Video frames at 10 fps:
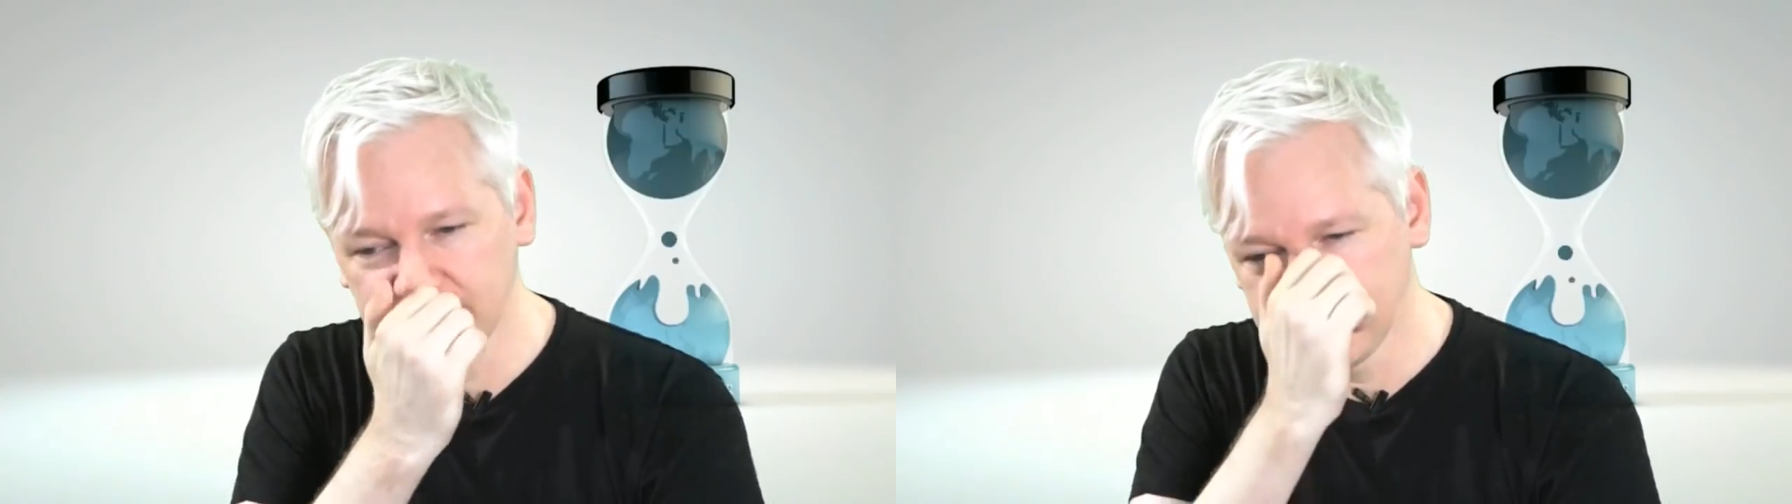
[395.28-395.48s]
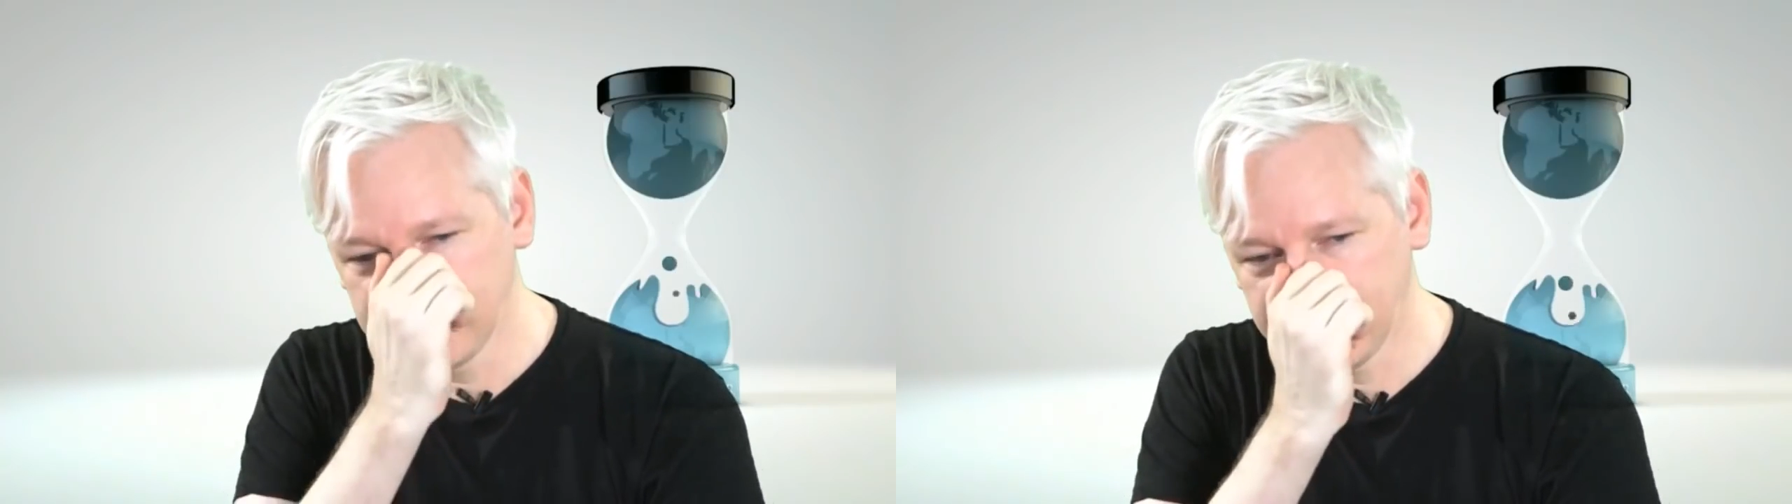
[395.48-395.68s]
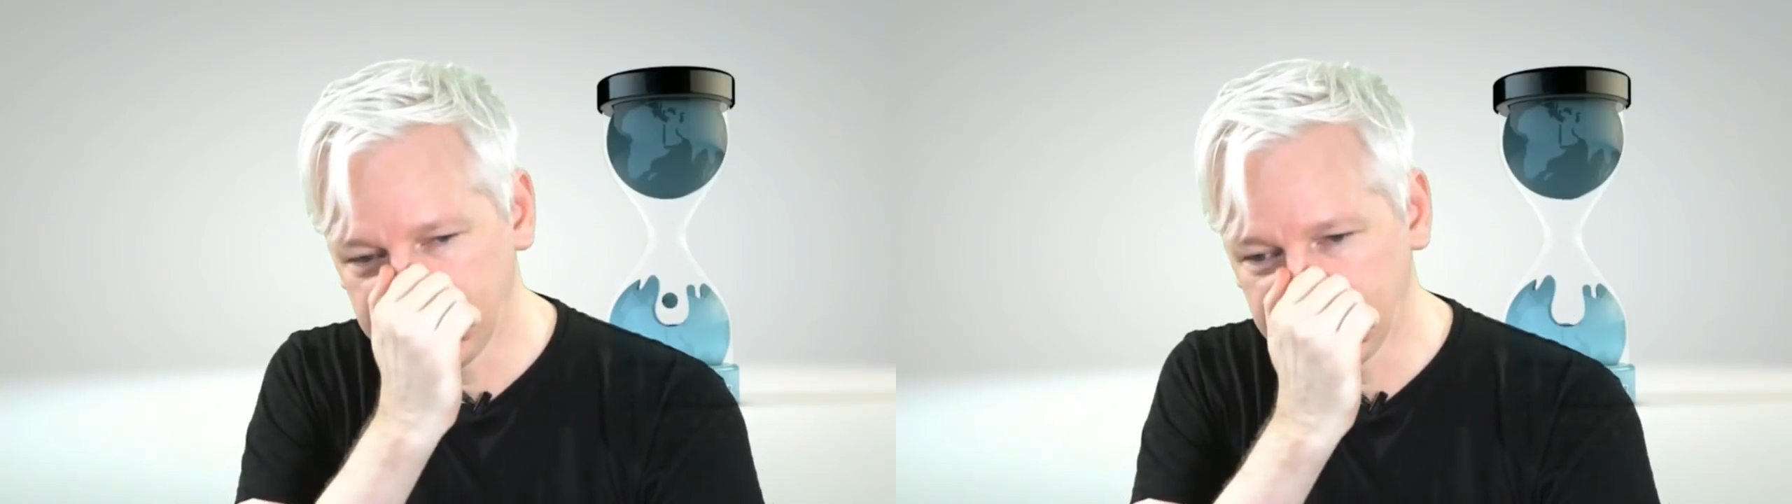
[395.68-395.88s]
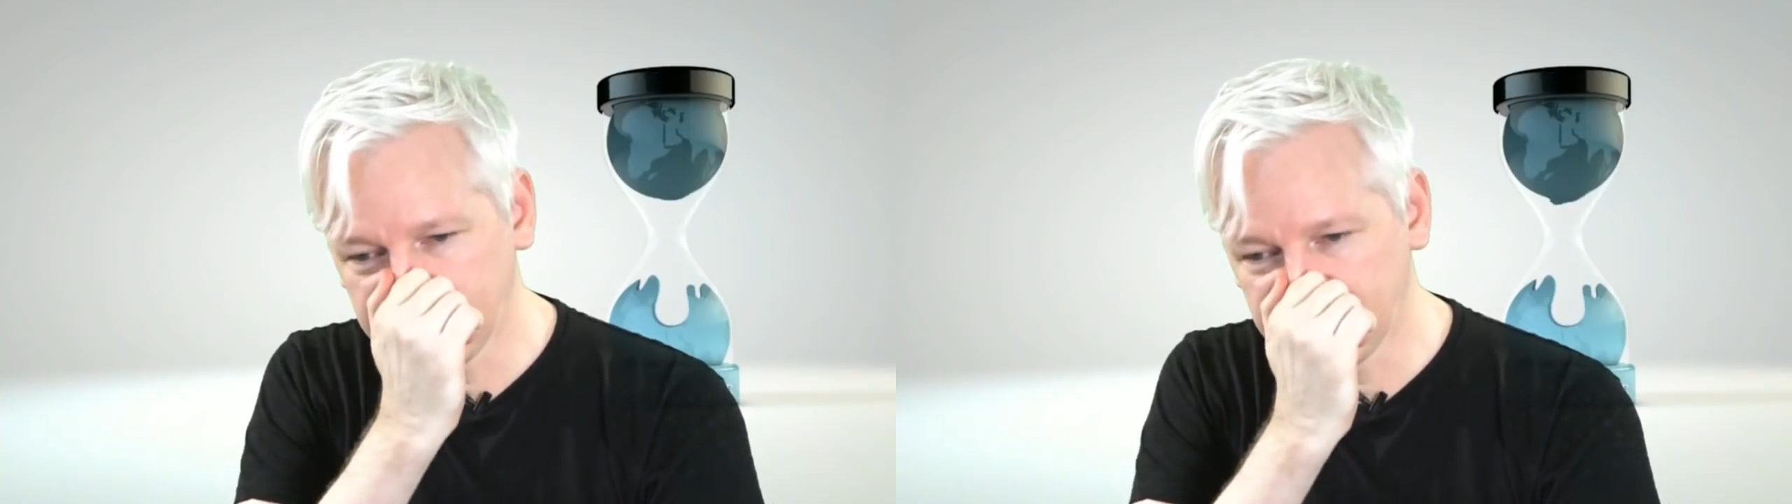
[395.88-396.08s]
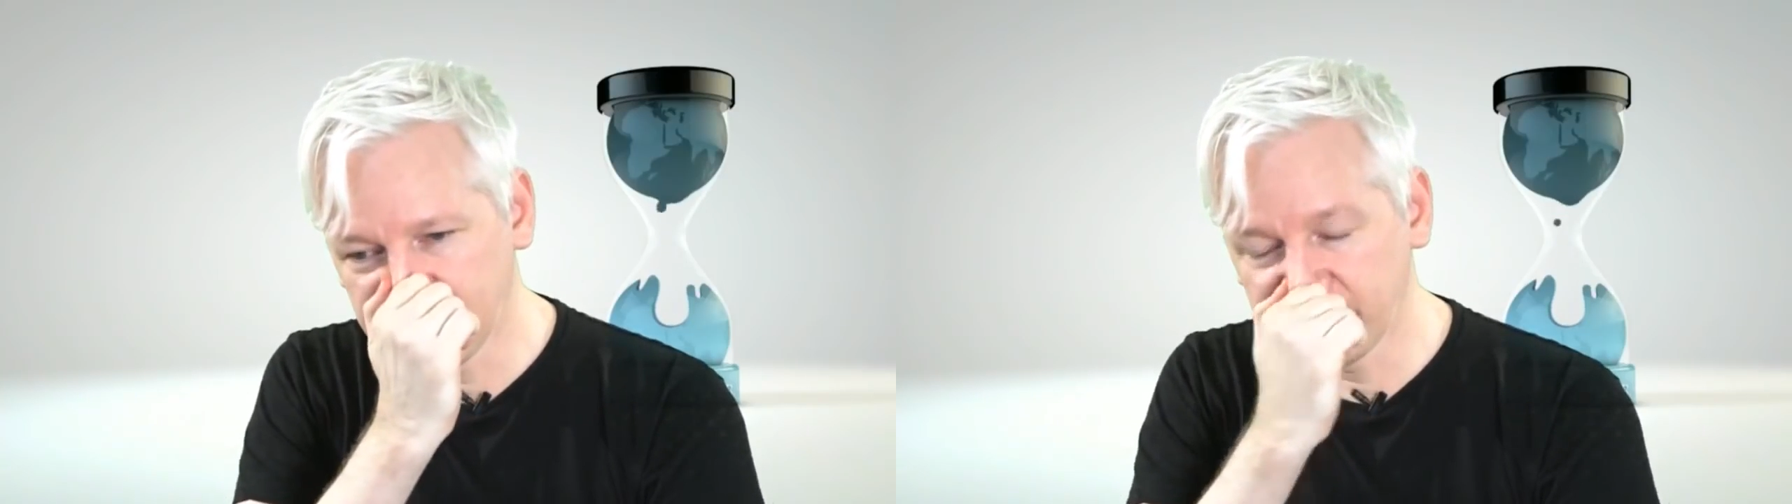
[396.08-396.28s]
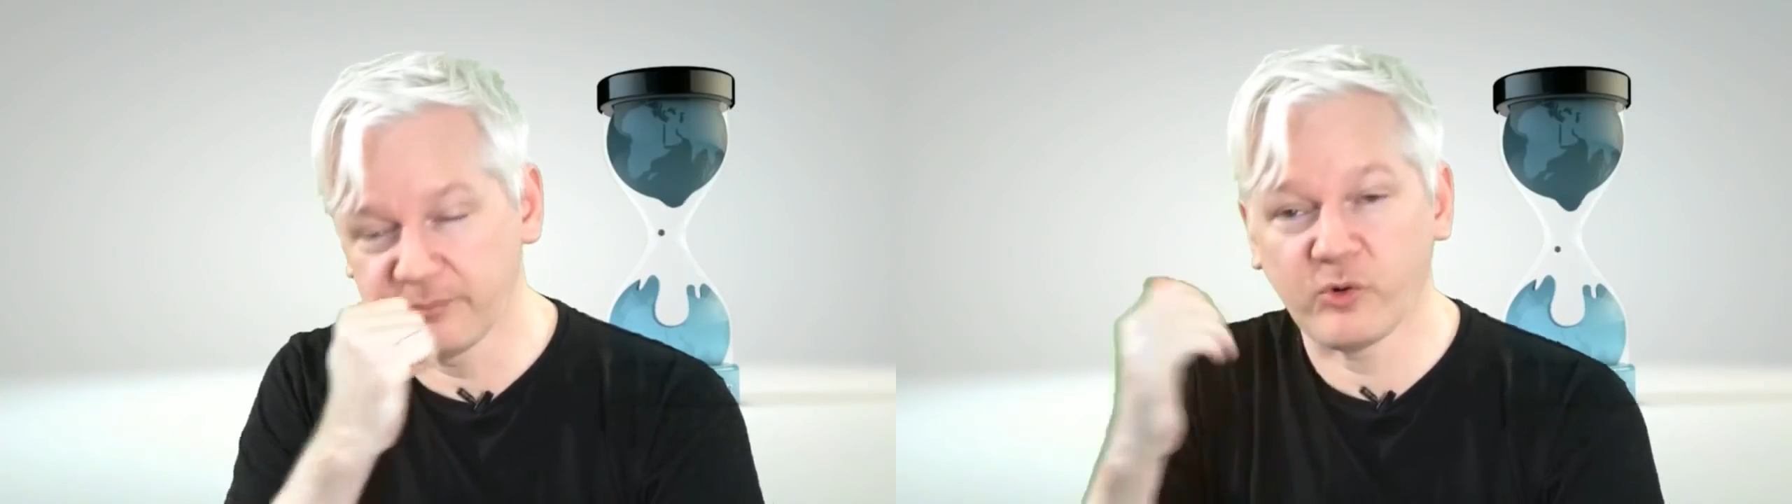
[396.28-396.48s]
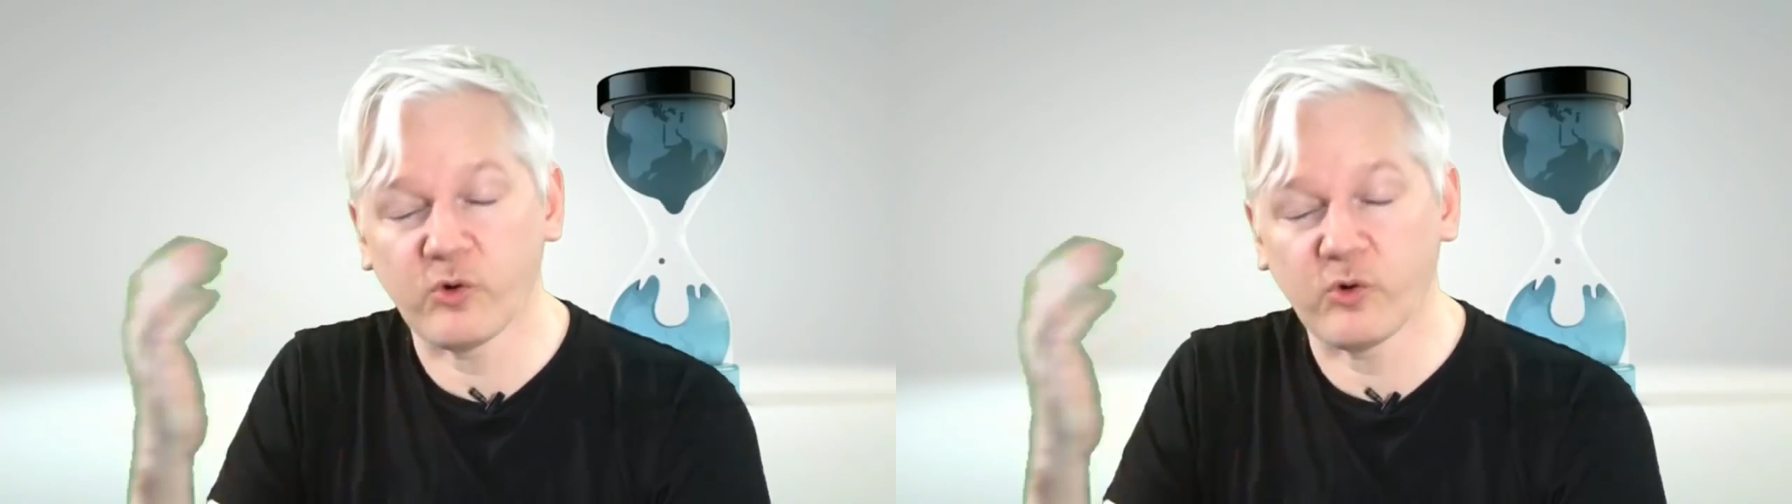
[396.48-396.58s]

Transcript: a poor